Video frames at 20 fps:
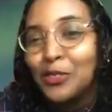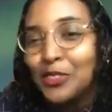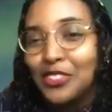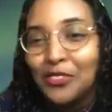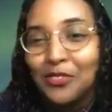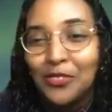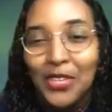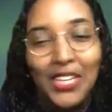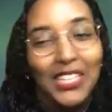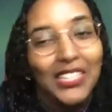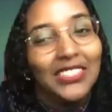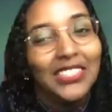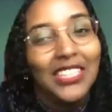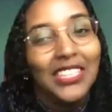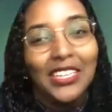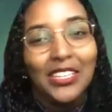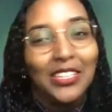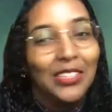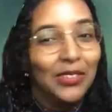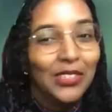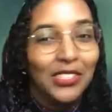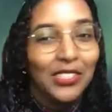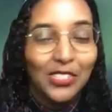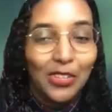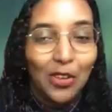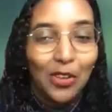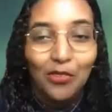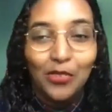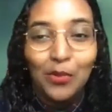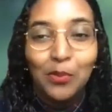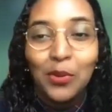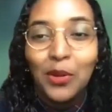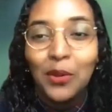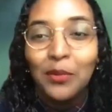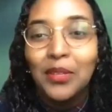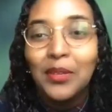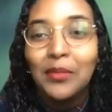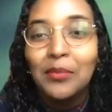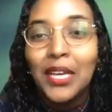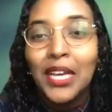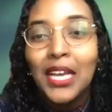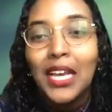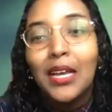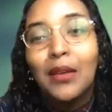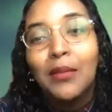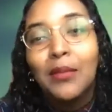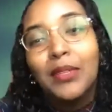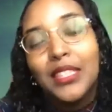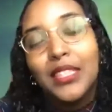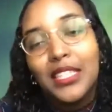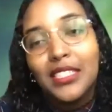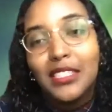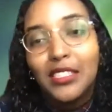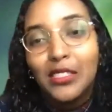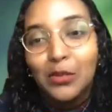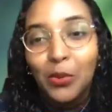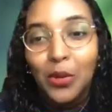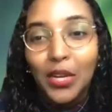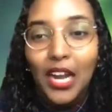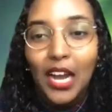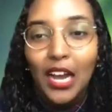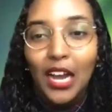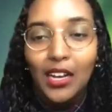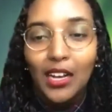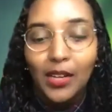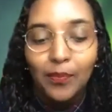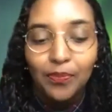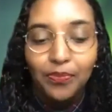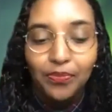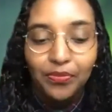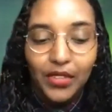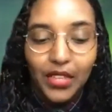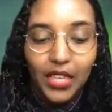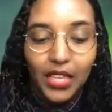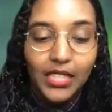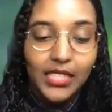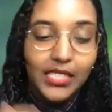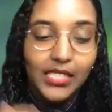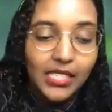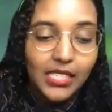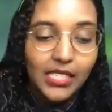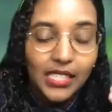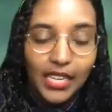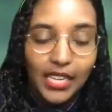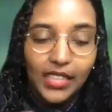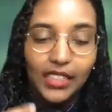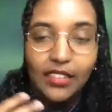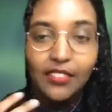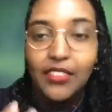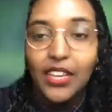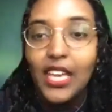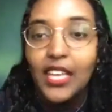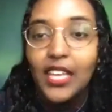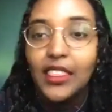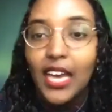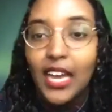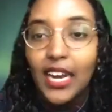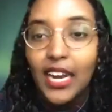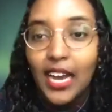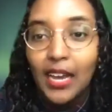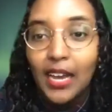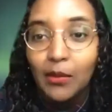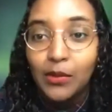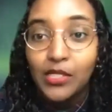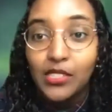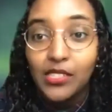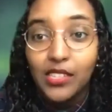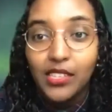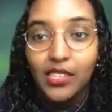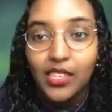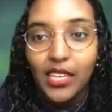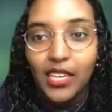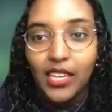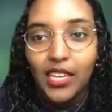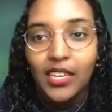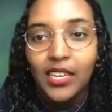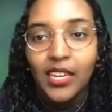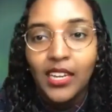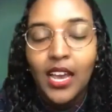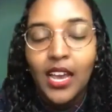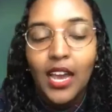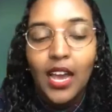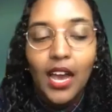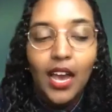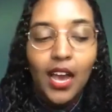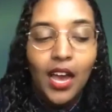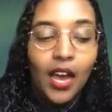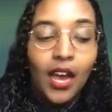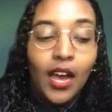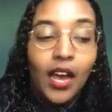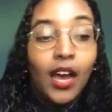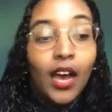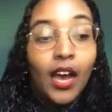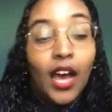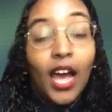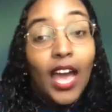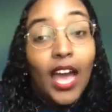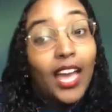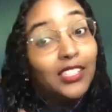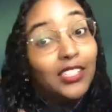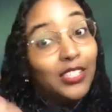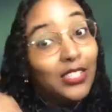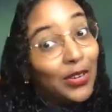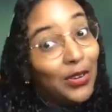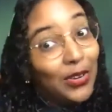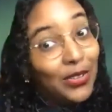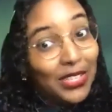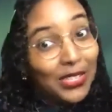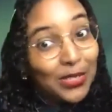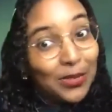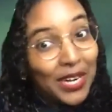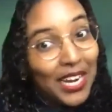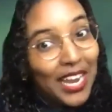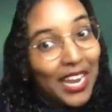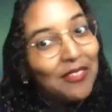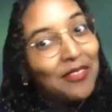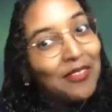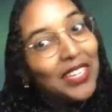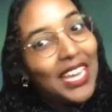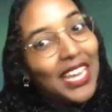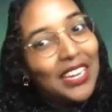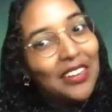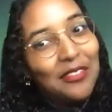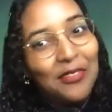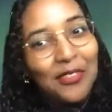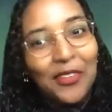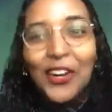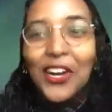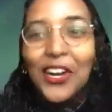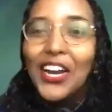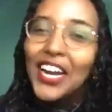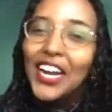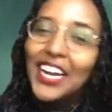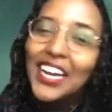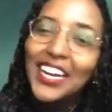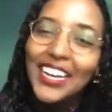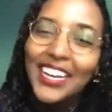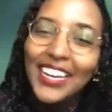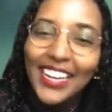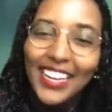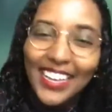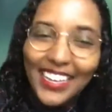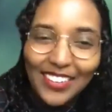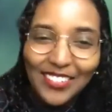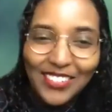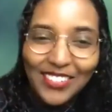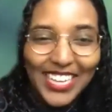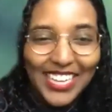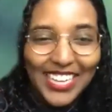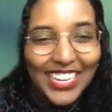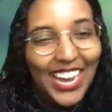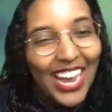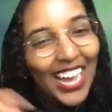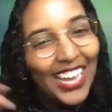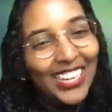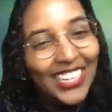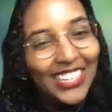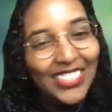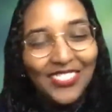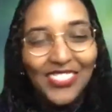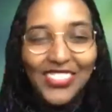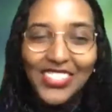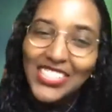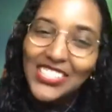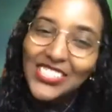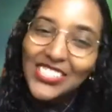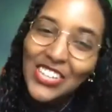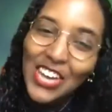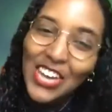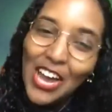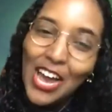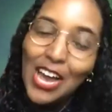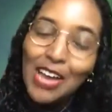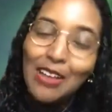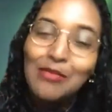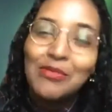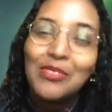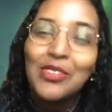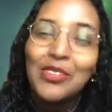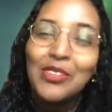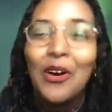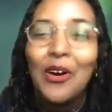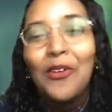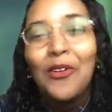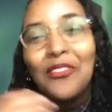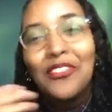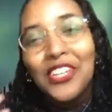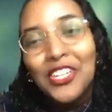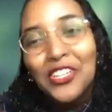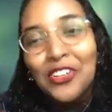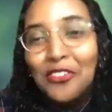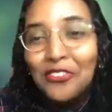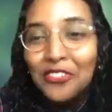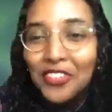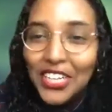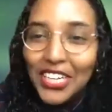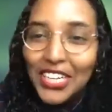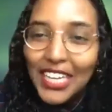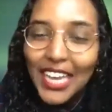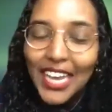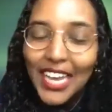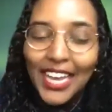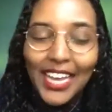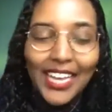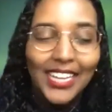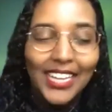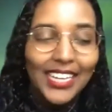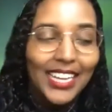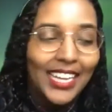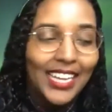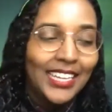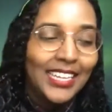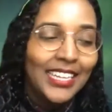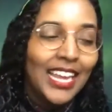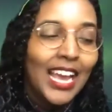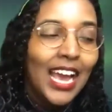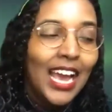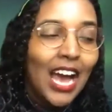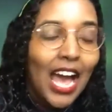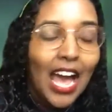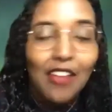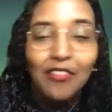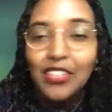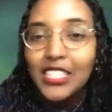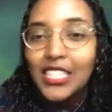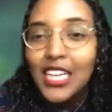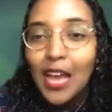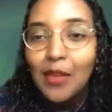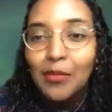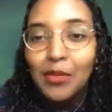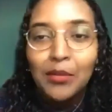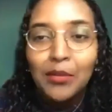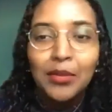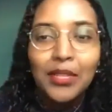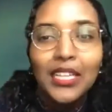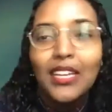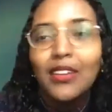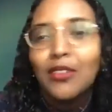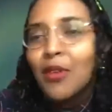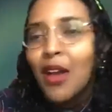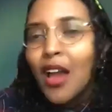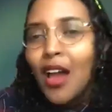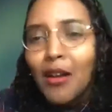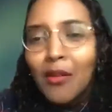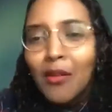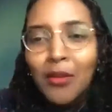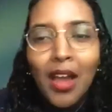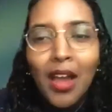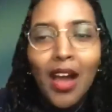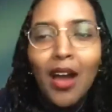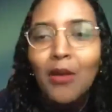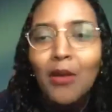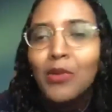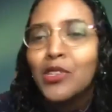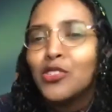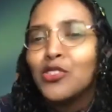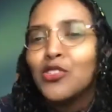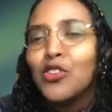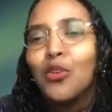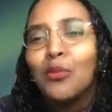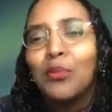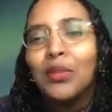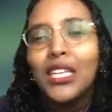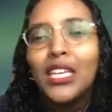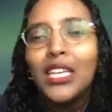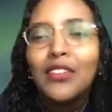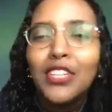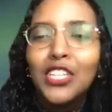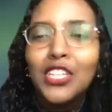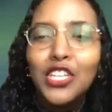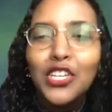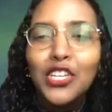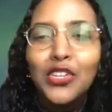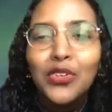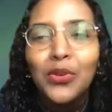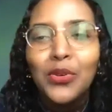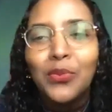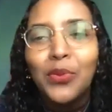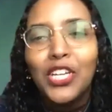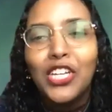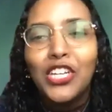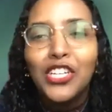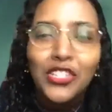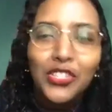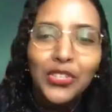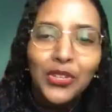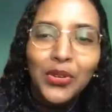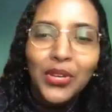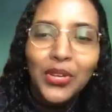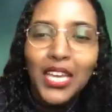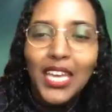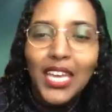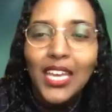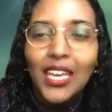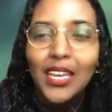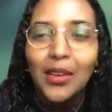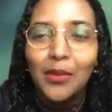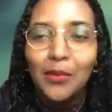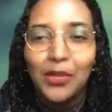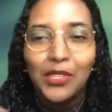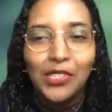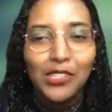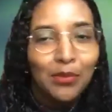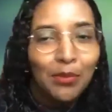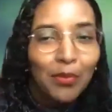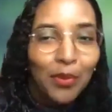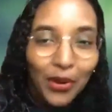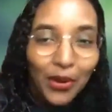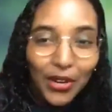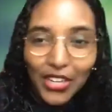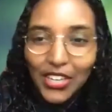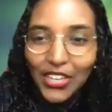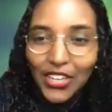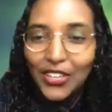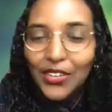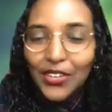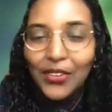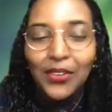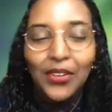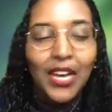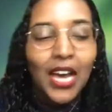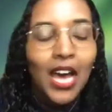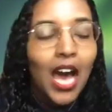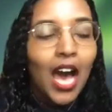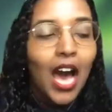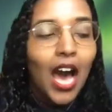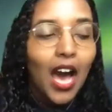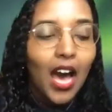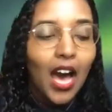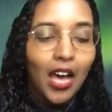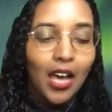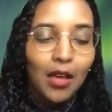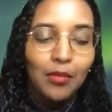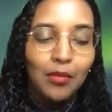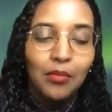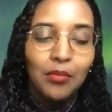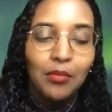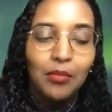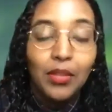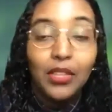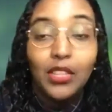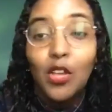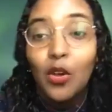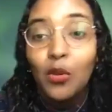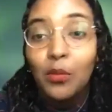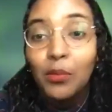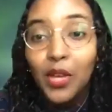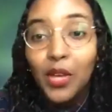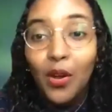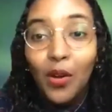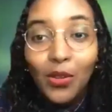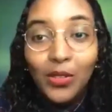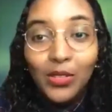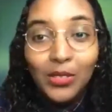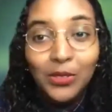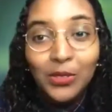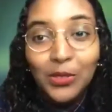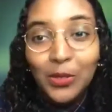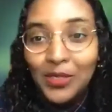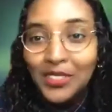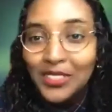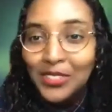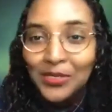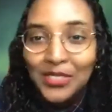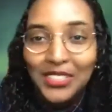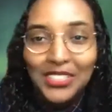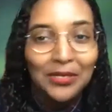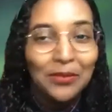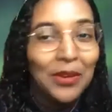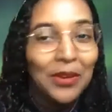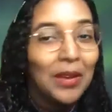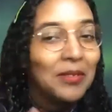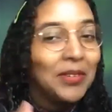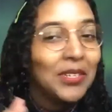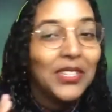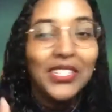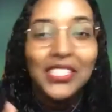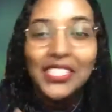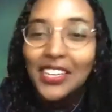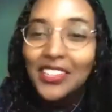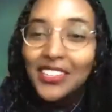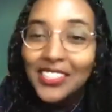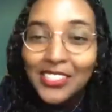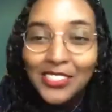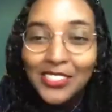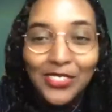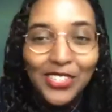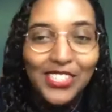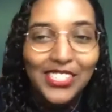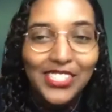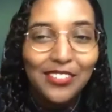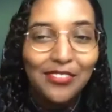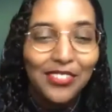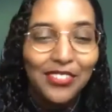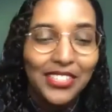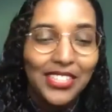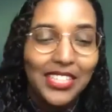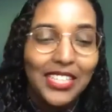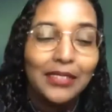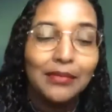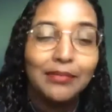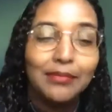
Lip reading: of ways that you can solve a problem, but this is like the vein that I was thinking in. And so that's what I advocated for. And I would get hired for these jobs over and over again. And every time they'd be like, rah, rah, we so believe in you and what you're doing, and we support you. But lo and behold, there's always a reason why we couldn't tell these stories differently.